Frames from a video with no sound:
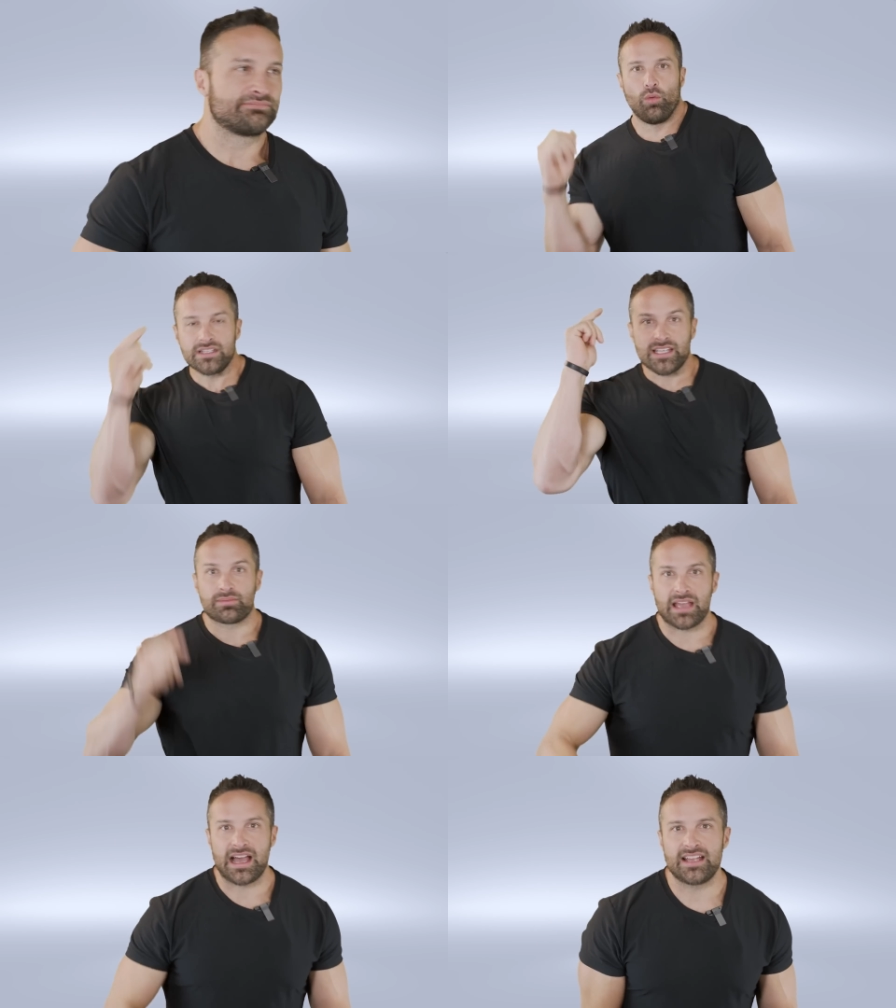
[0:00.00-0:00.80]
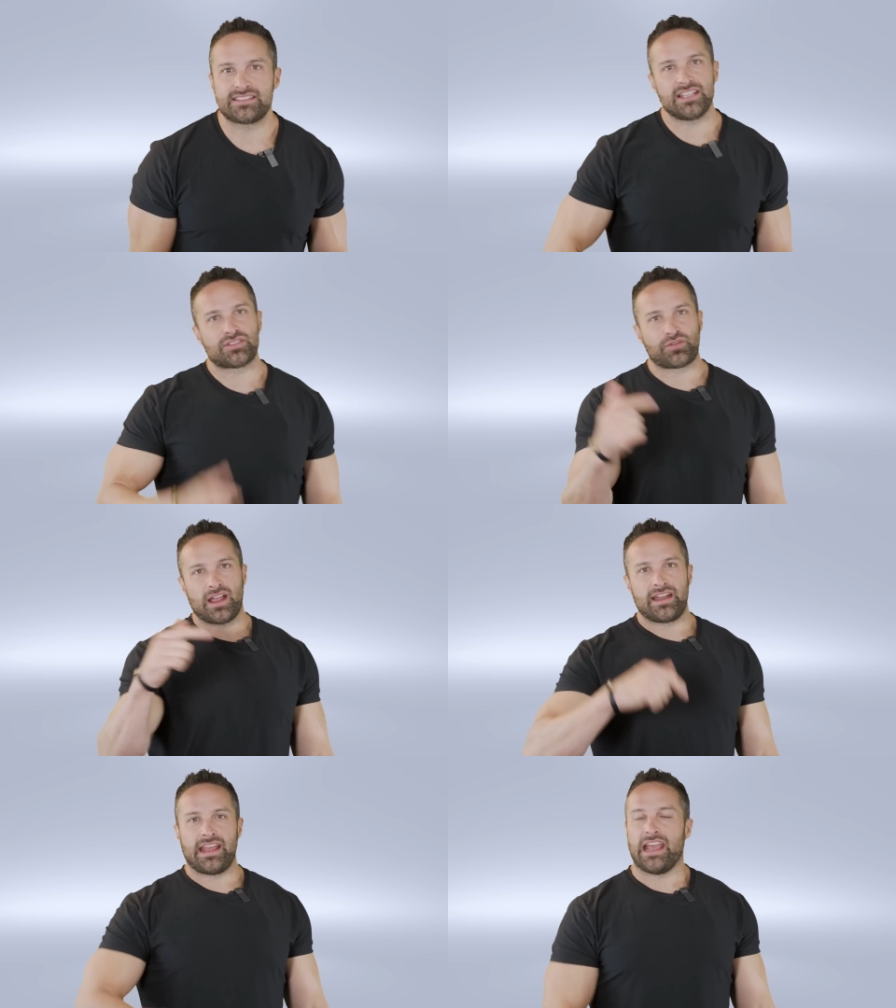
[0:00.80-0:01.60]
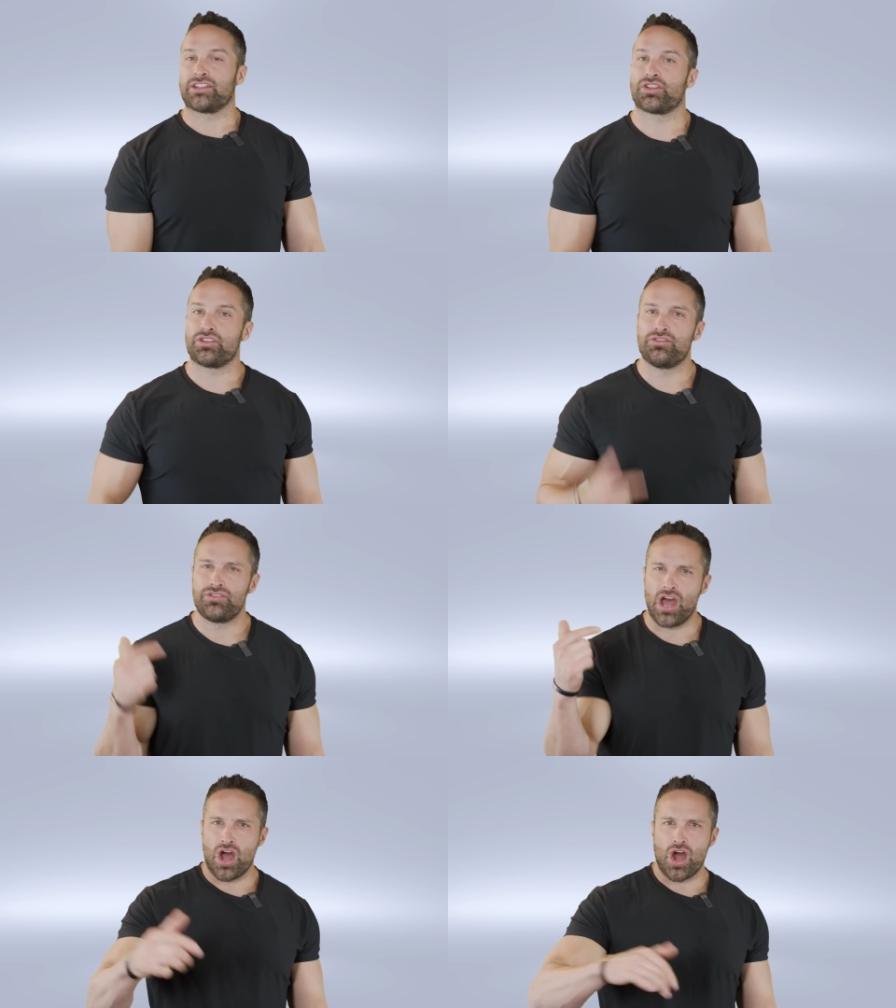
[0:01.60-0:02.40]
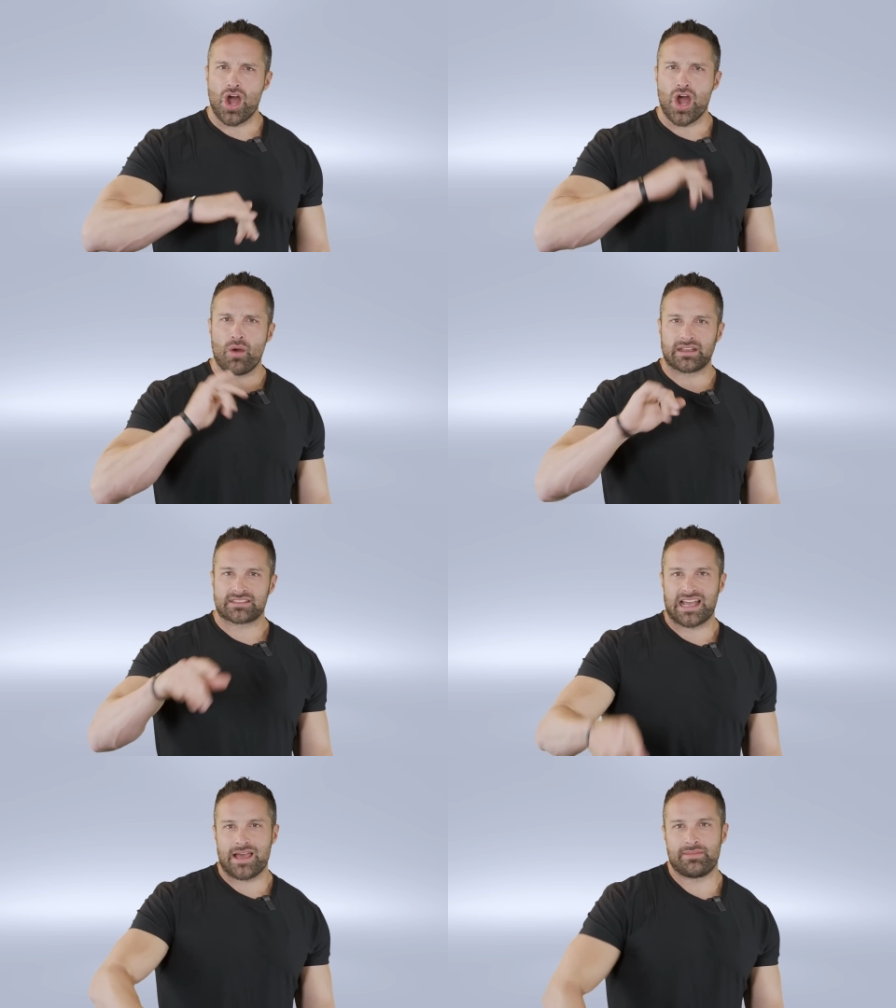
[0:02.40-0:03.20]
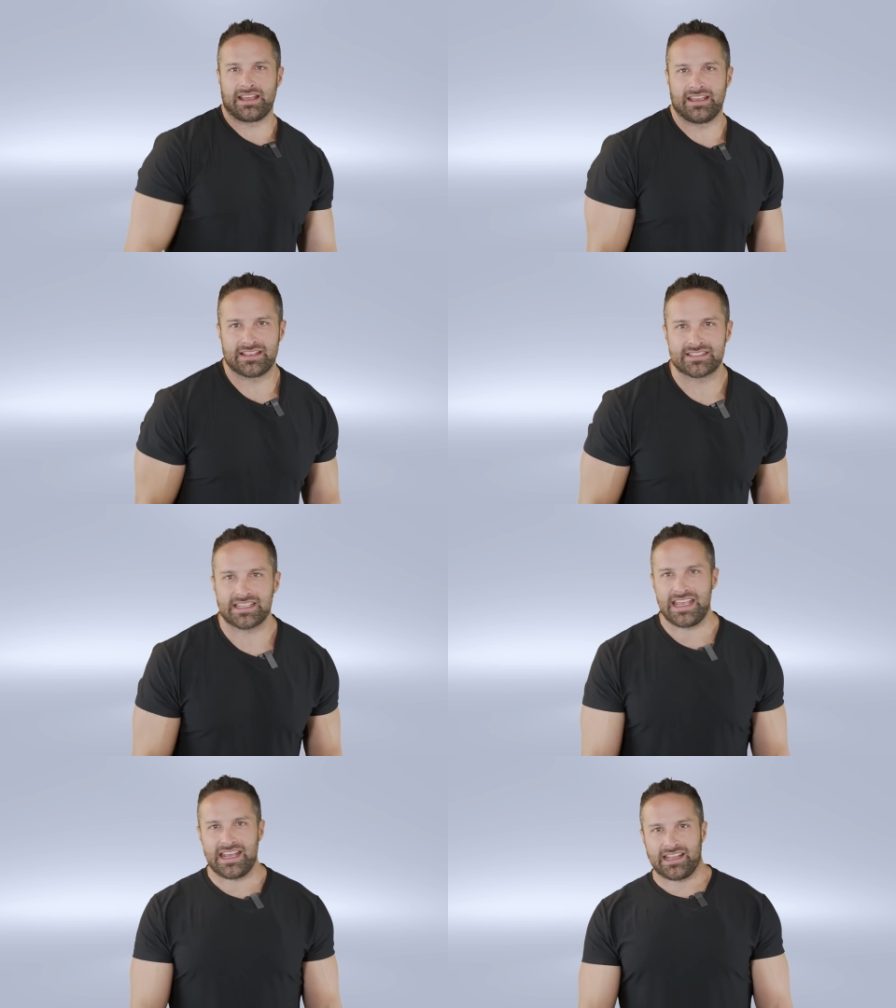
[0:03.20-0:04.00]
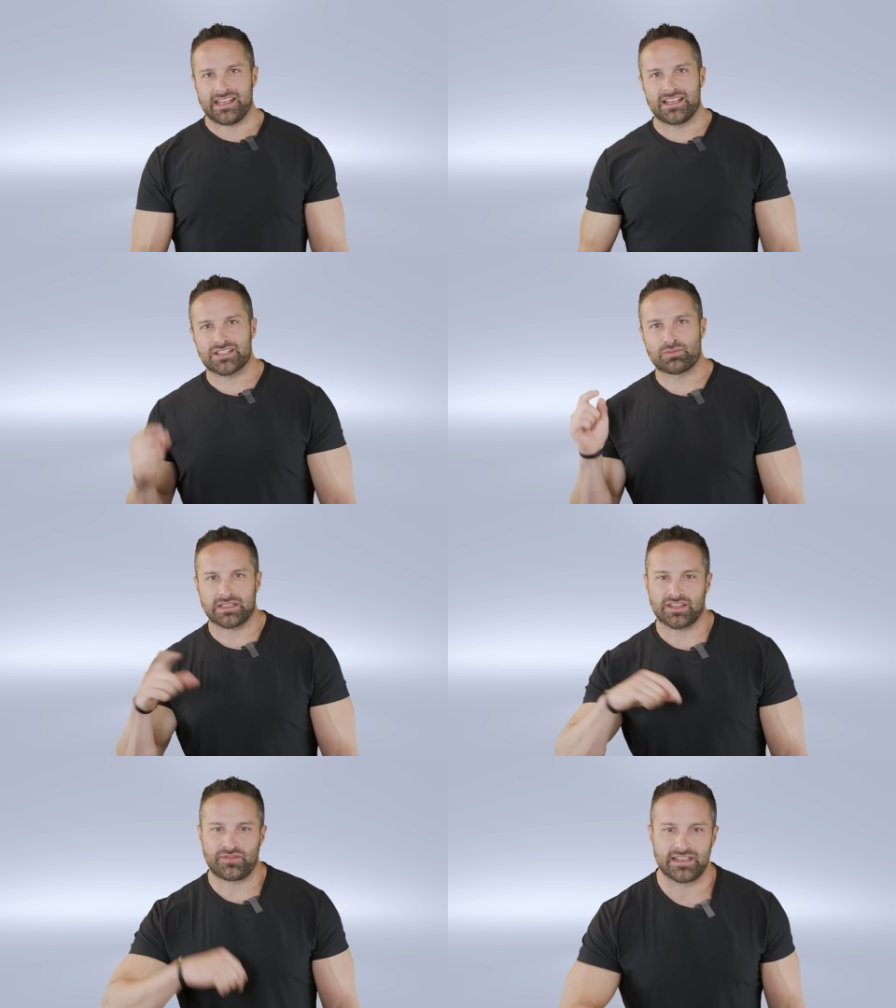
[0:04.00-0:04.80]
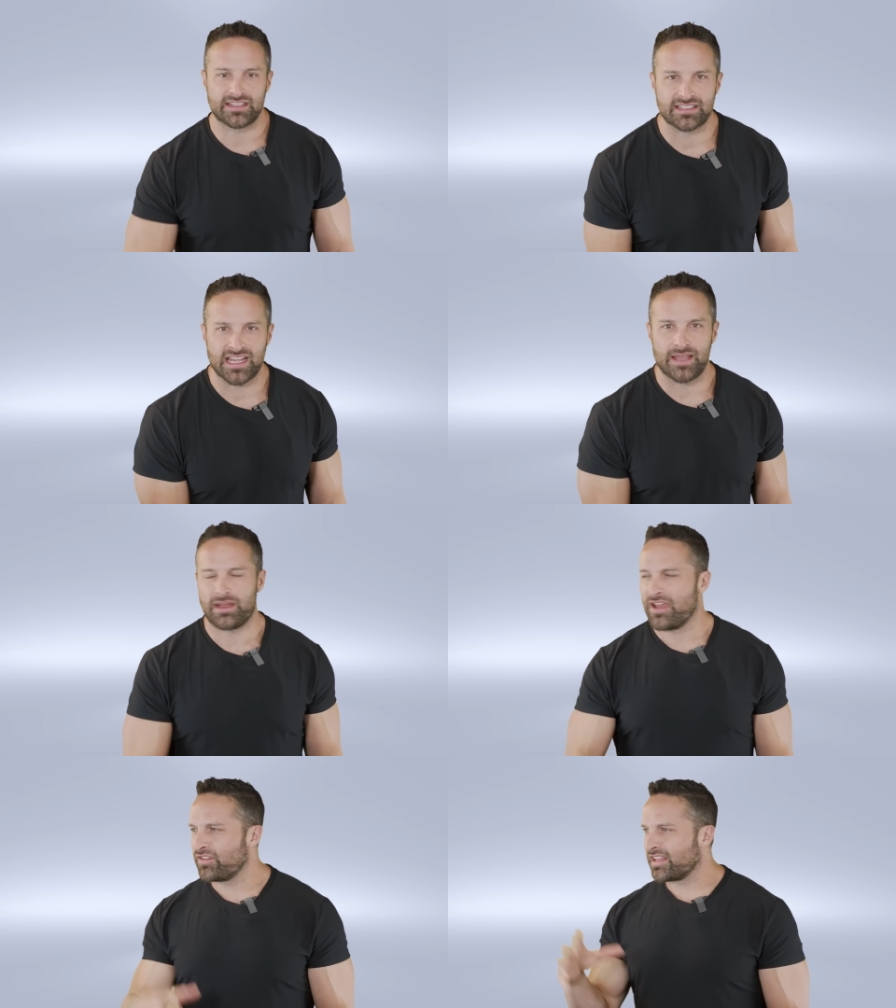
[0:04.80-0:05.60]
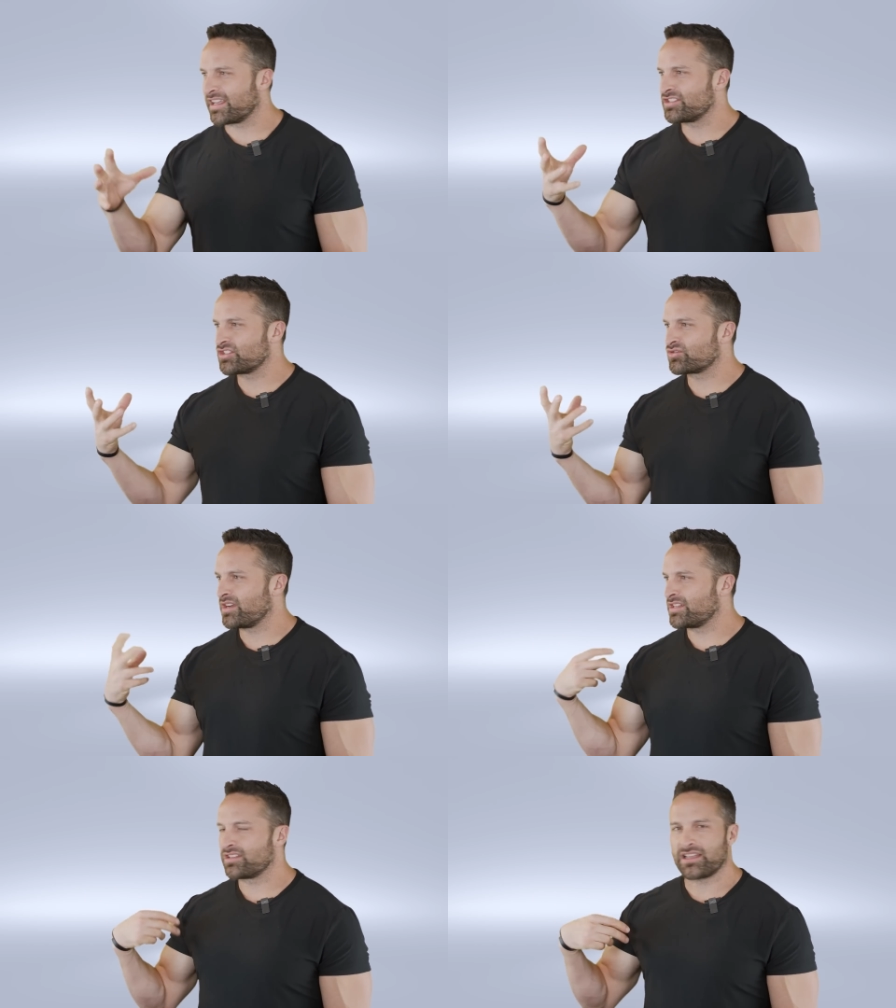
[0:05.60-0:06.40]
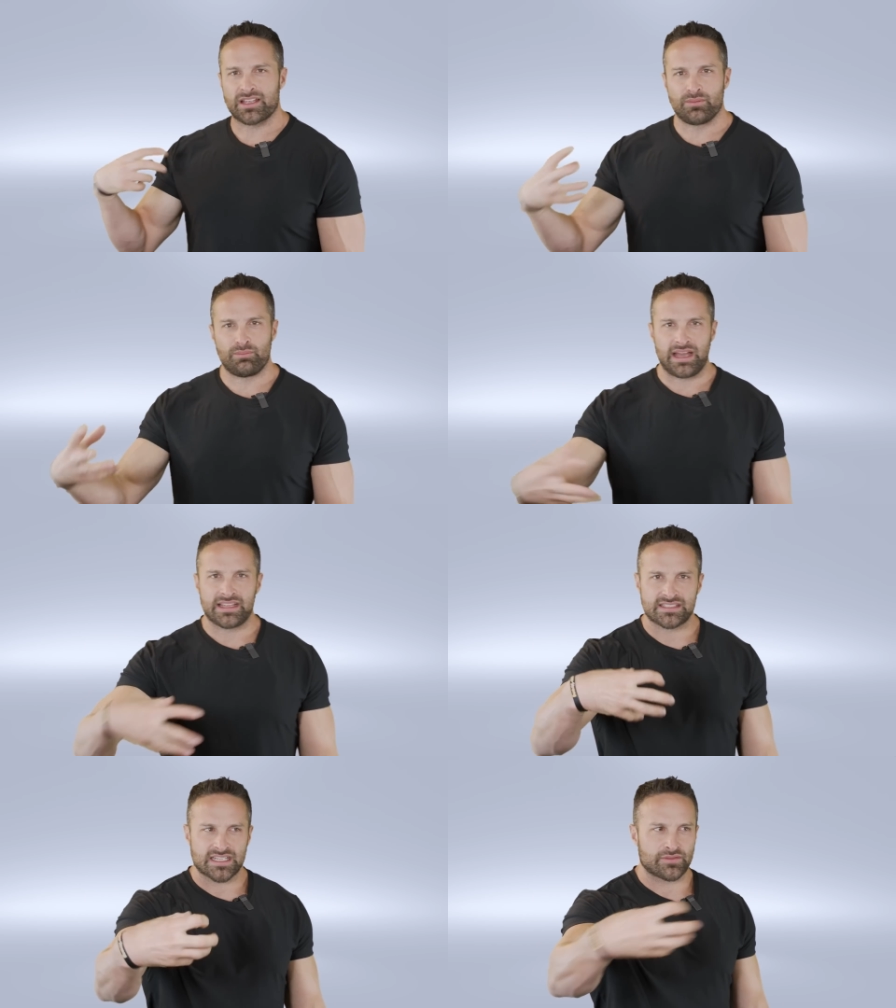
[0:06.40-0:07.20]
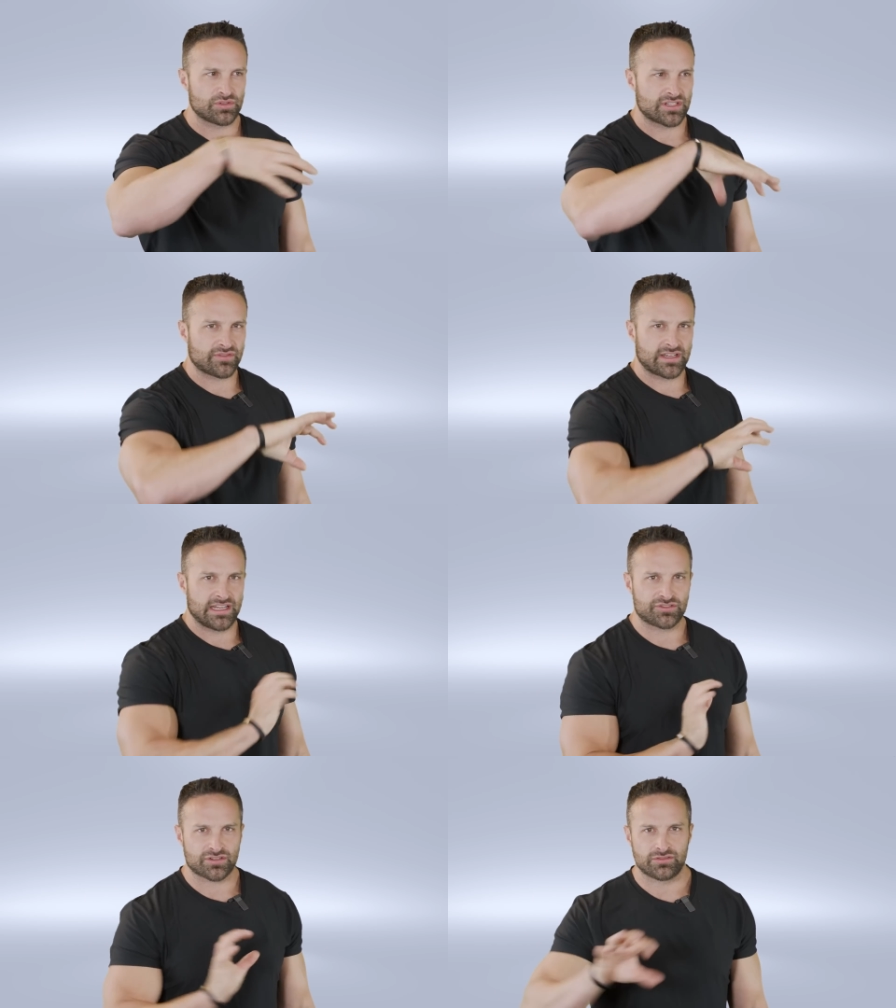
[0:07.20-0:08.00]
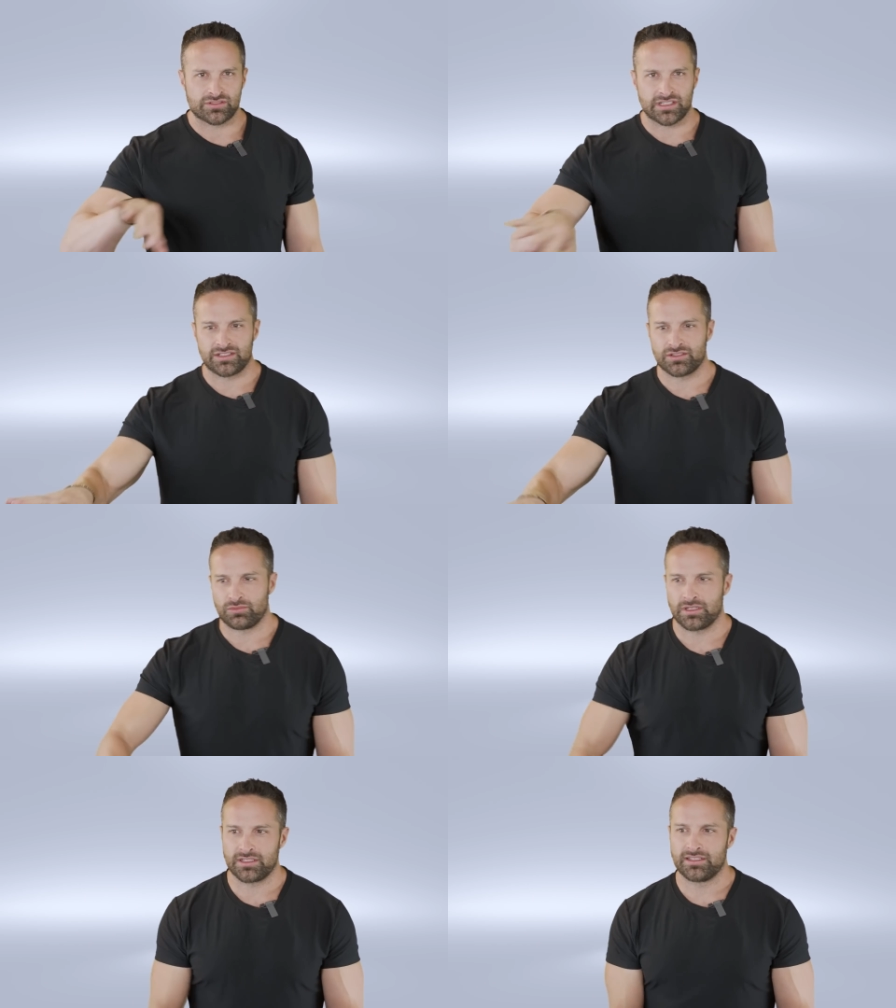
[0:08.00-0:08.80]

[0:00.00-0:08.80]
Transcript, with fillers: What's up guys? It's Friday and so you know what time it is. It is what the fitness time. I feel like I just tried to like combine several different intros into one.